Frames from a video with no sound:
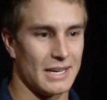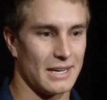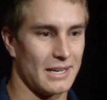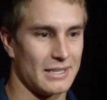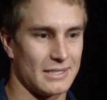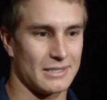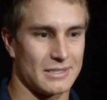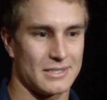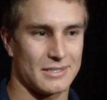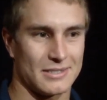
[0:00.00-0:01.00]
uh,
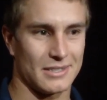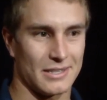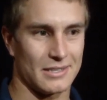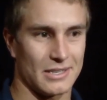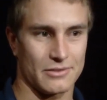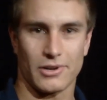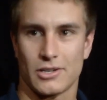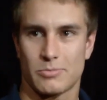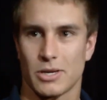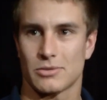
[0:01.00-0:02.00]
it's it, it's very
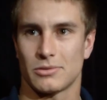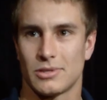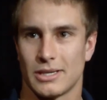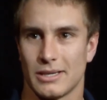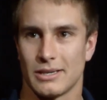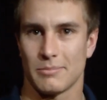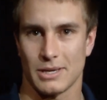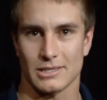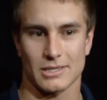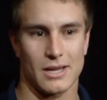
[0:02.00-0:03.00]
special. It, it
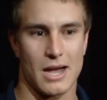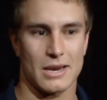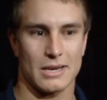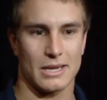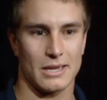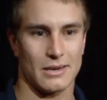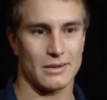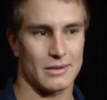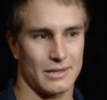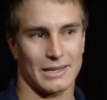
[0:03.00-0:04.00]
means a lot, and
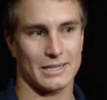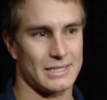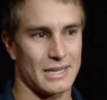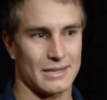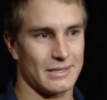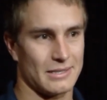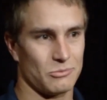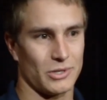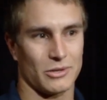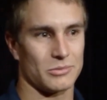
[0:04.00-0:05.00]
like I said, it,
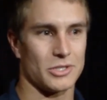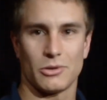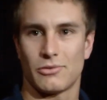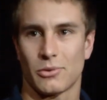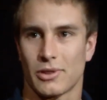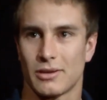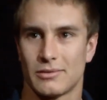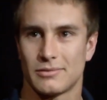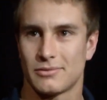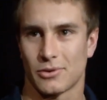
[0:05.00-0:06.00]
we don't do it for the
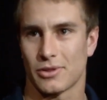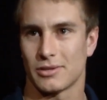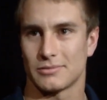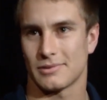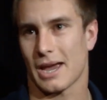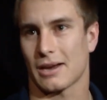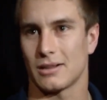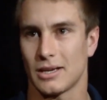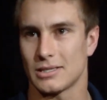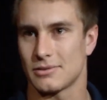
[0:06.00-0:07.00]
for the
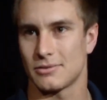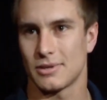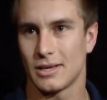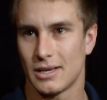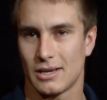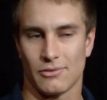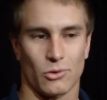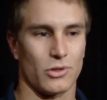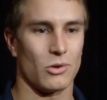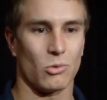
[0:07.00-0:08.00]
accolades and, and
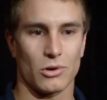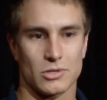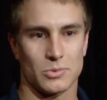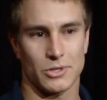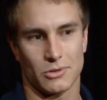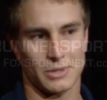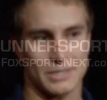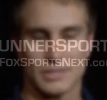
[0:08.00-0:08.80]
for the awards. We do it because